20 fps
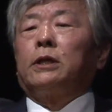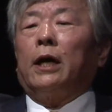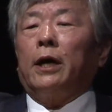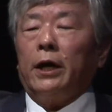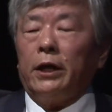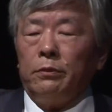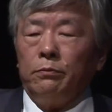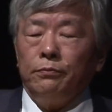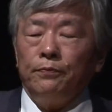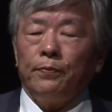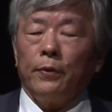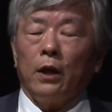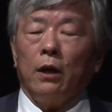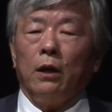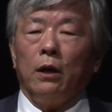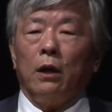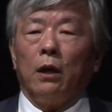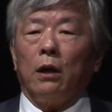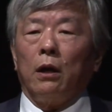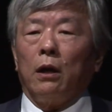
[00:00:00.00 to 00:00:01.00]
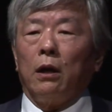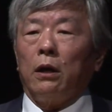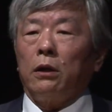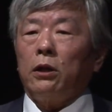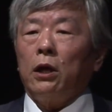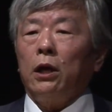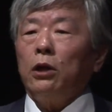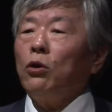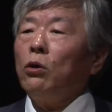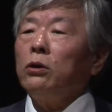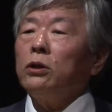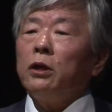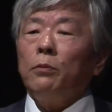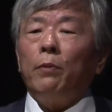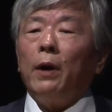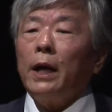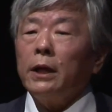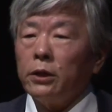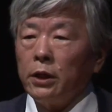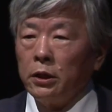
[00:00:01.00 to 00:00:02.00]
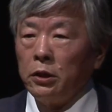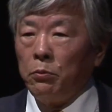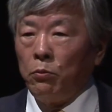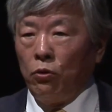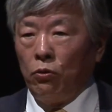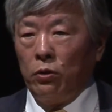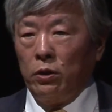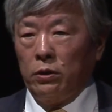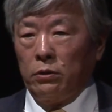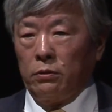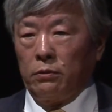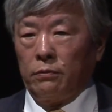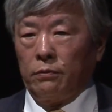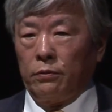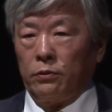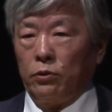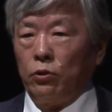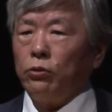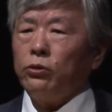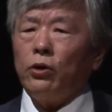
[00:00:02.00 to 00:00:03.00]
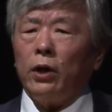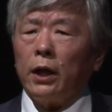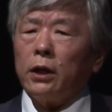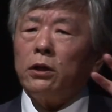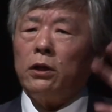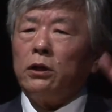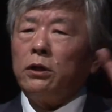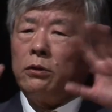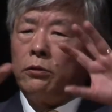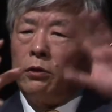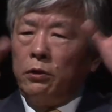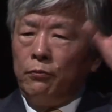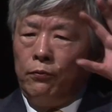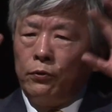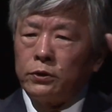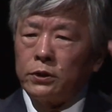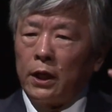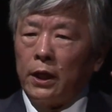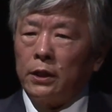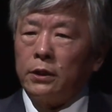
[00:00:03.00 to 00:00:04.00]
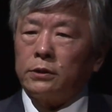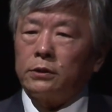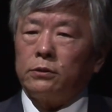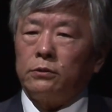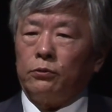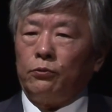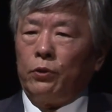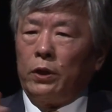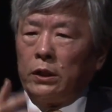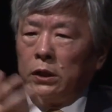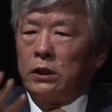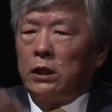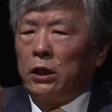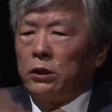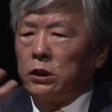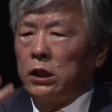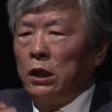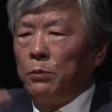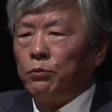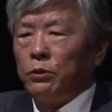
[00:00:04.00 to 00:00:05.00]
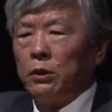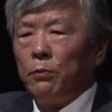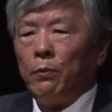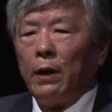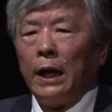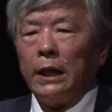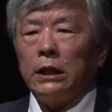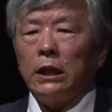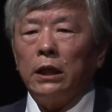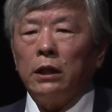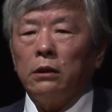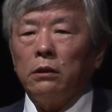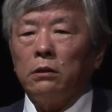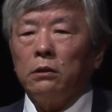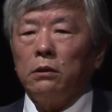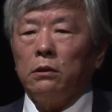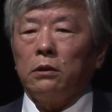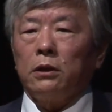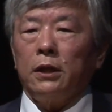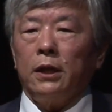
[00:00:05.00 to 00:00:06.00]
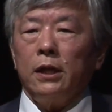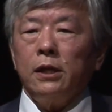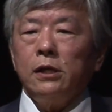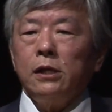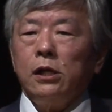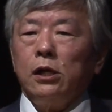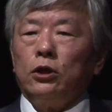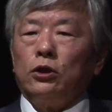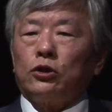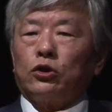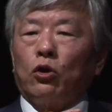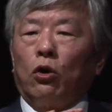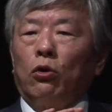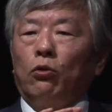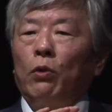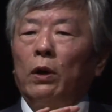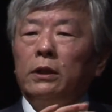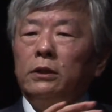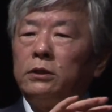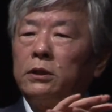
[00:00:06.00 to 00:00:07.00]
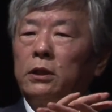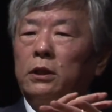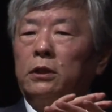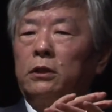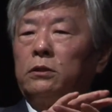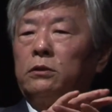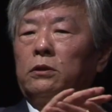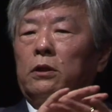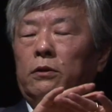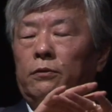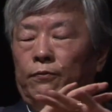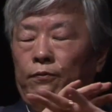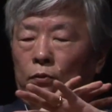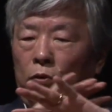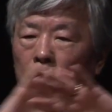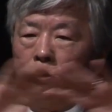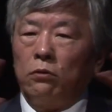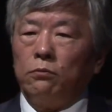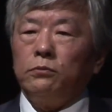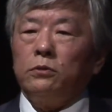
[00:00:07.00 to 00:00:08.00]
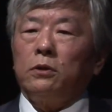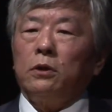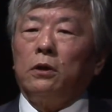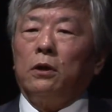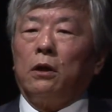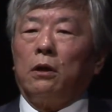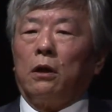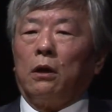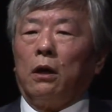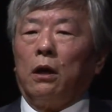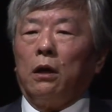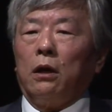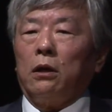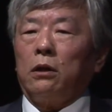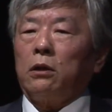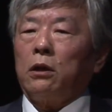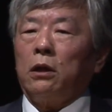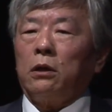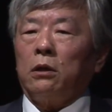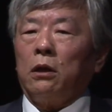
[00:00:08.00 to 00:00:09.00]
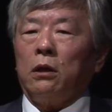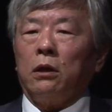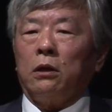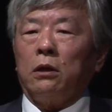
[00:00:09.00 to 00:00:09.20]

time, they don't divide anymore. Not like the lymphocytes, where they keep dividing. Okay? So once they are formed, then